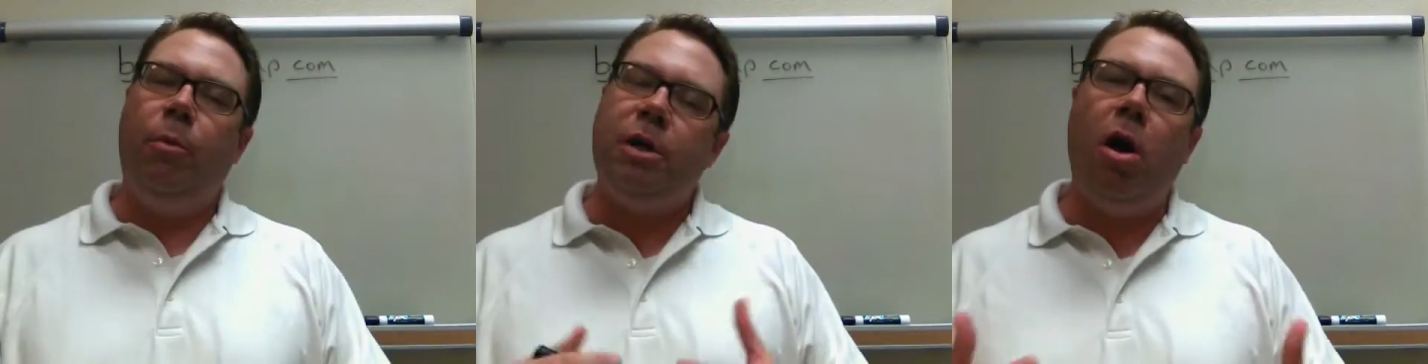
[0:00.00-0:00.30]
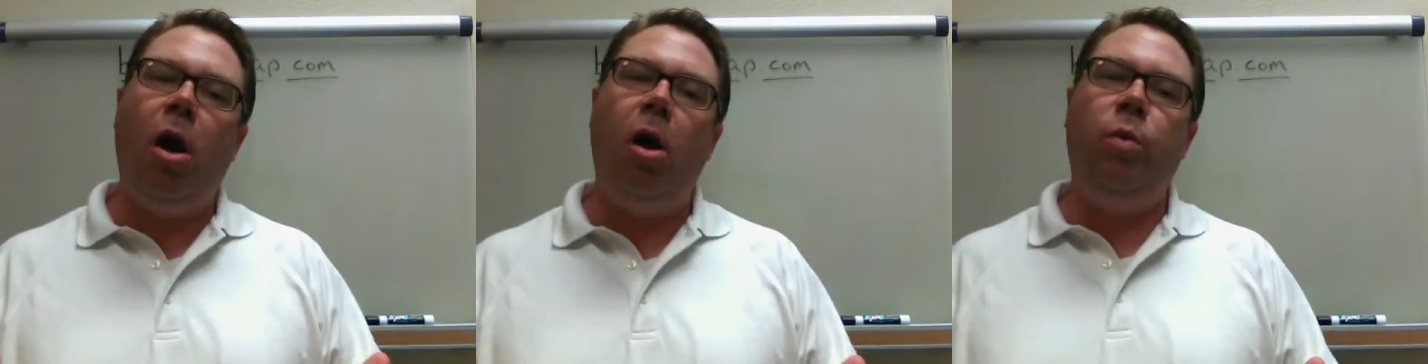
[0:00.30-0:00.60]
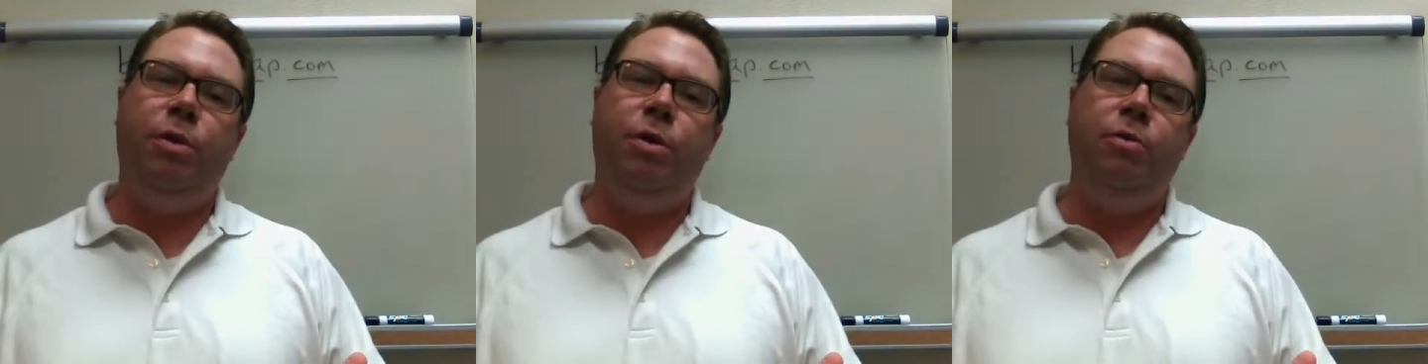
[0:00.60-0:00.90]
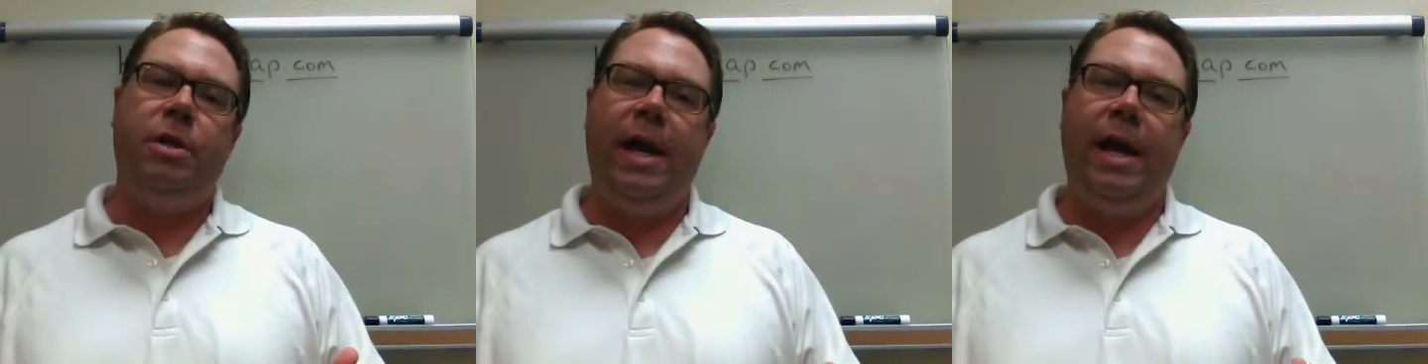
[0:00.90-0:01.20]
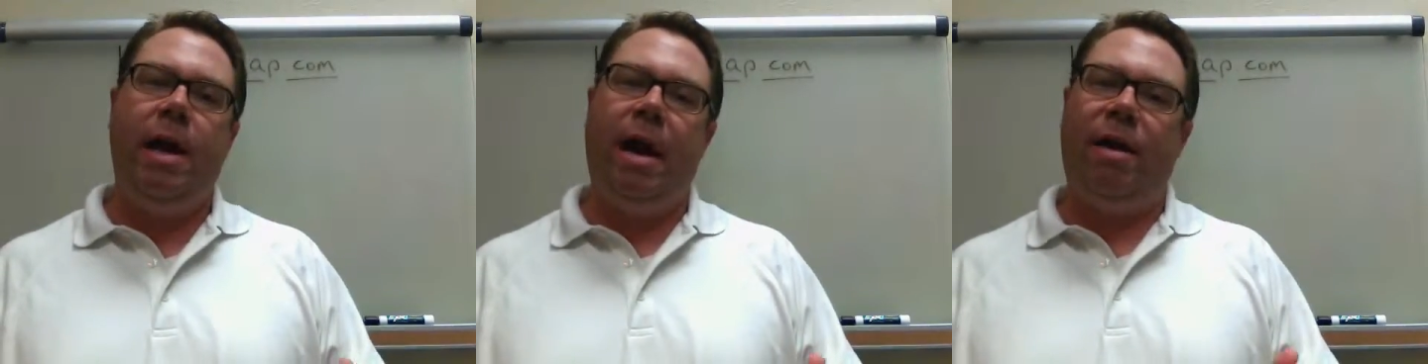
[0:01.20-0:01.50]
I'm going to talk with you today
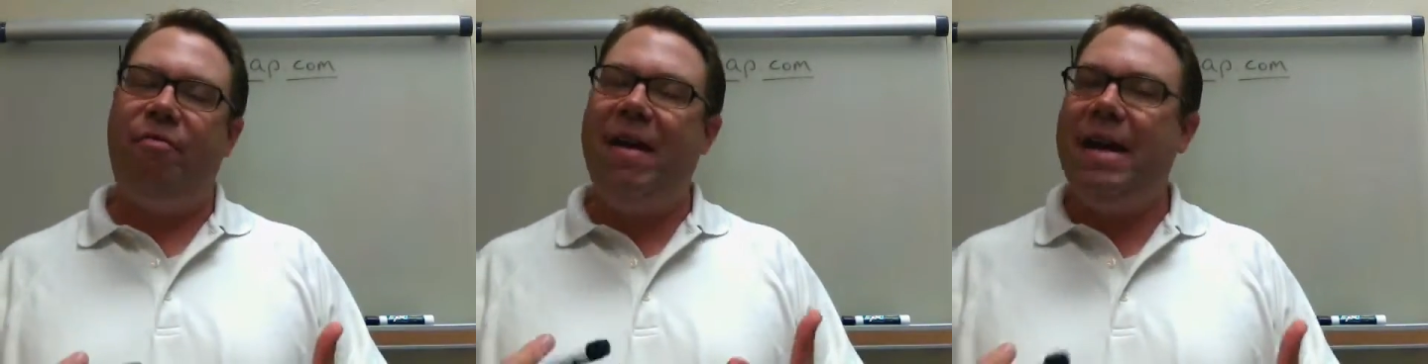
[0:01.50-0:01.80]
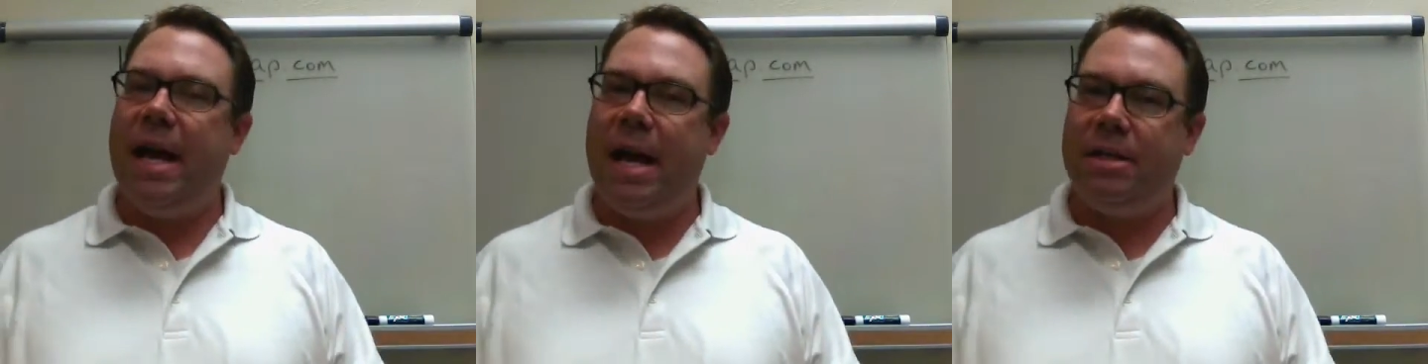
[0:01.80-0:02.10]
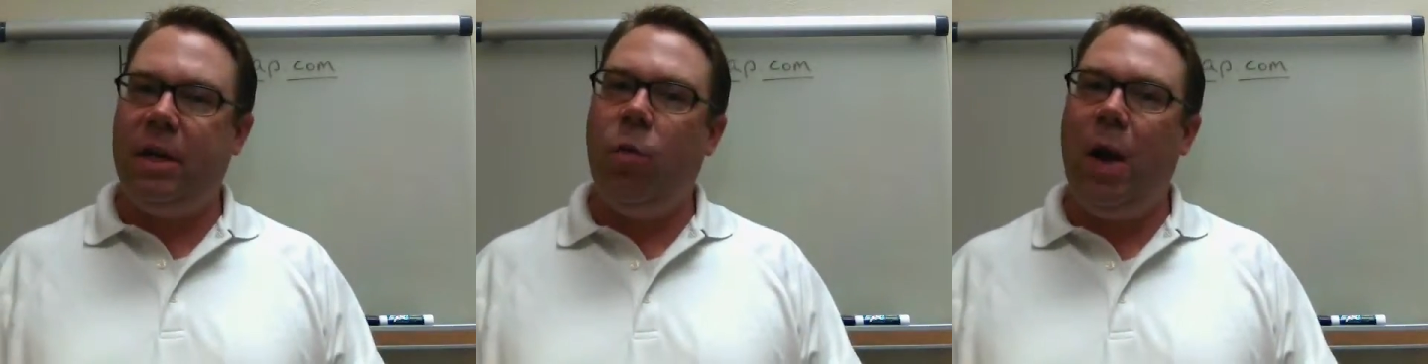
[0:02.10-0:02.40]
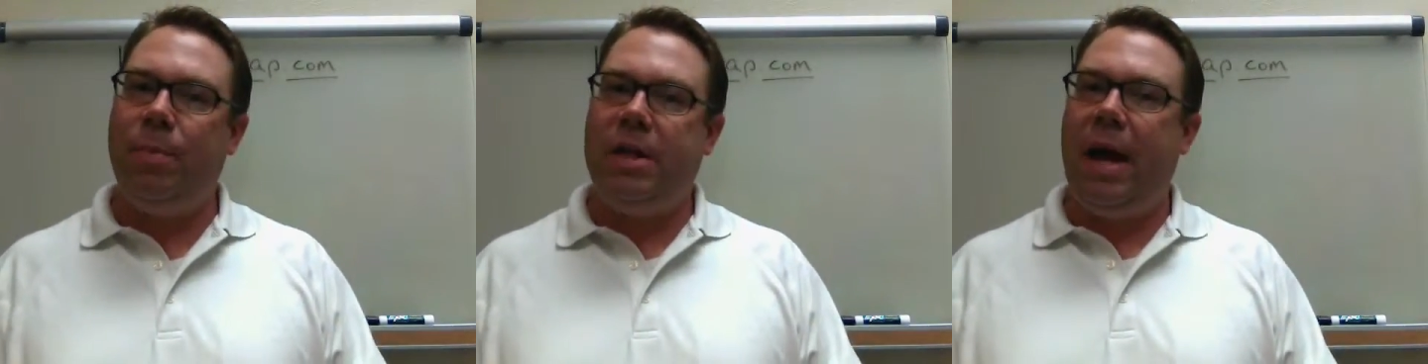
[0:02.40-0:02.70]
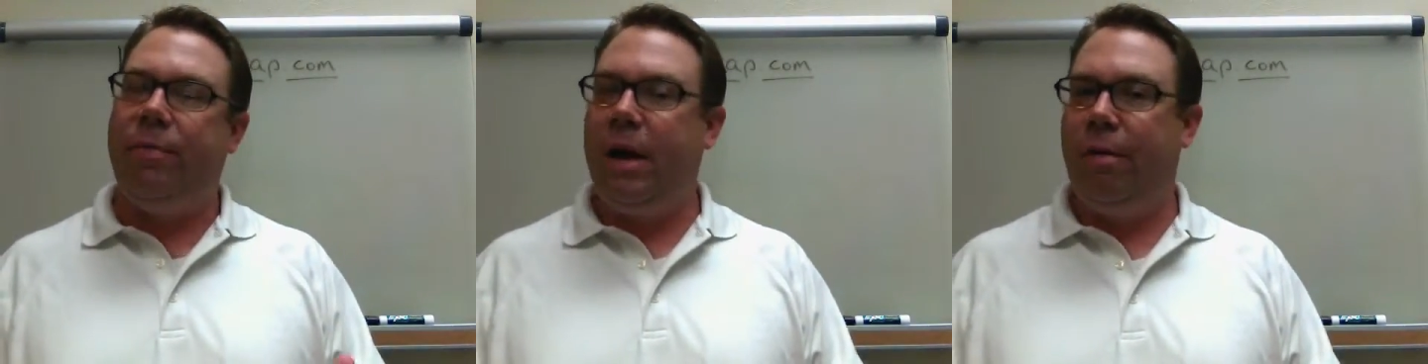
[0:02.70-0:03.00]
about a fantastic
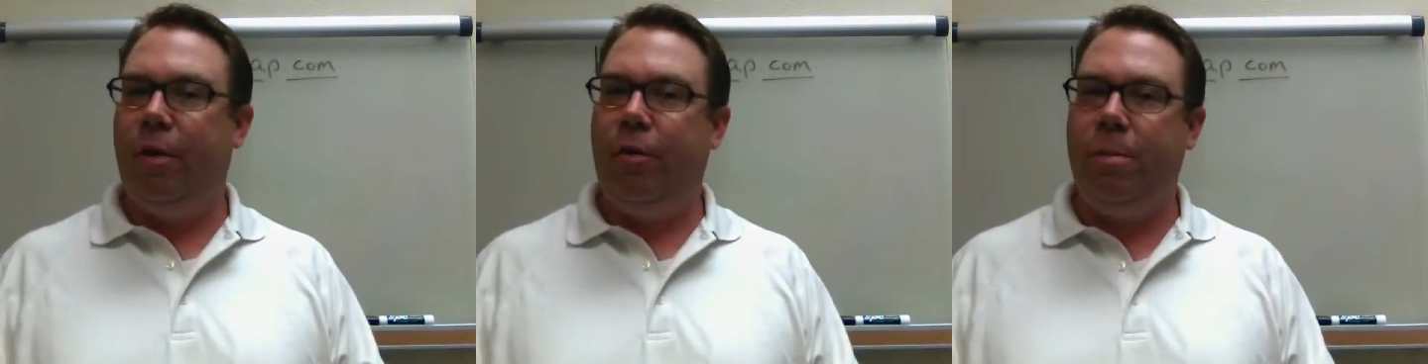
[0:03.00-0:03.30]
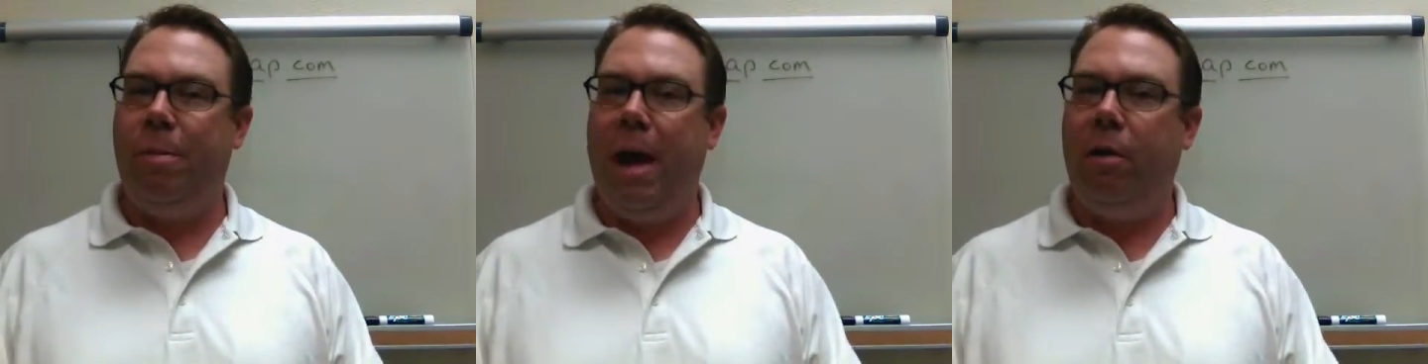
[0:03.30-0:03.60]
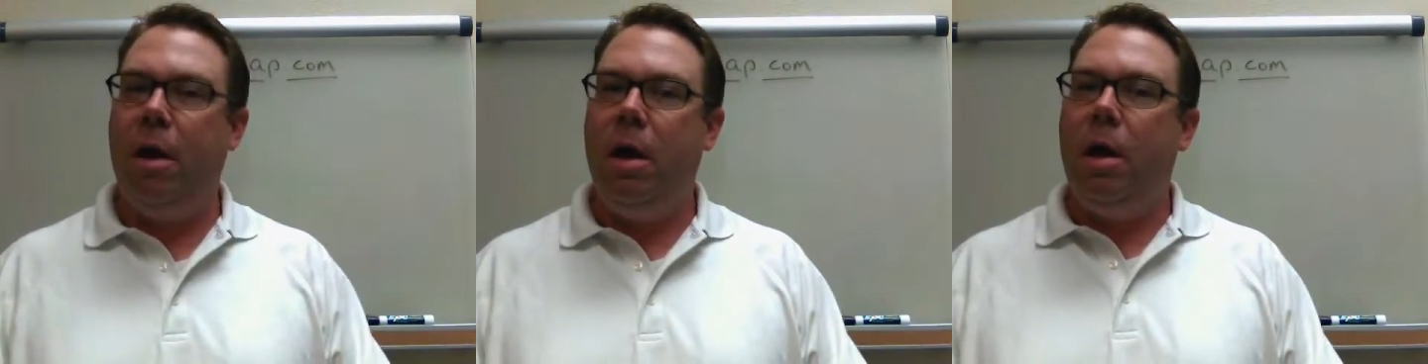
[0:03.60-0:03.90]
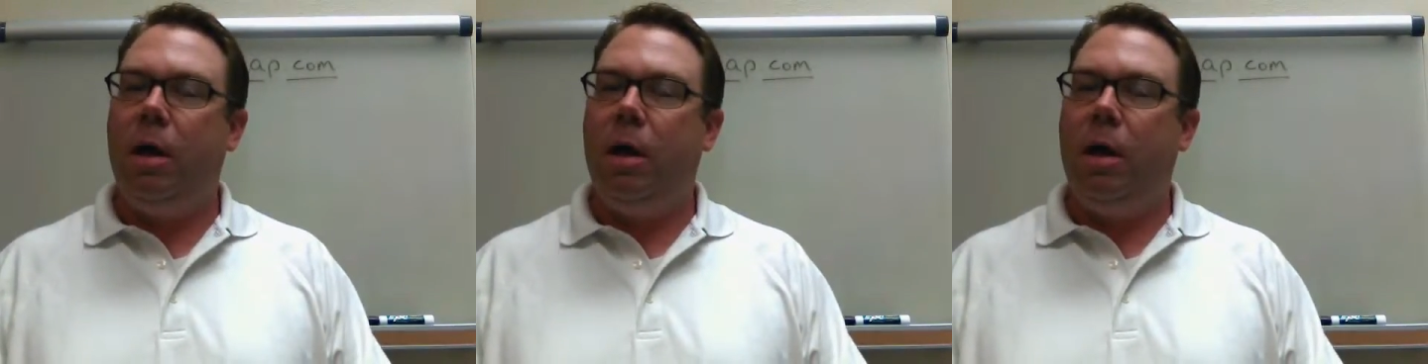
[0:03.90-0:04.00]
website that I've learned about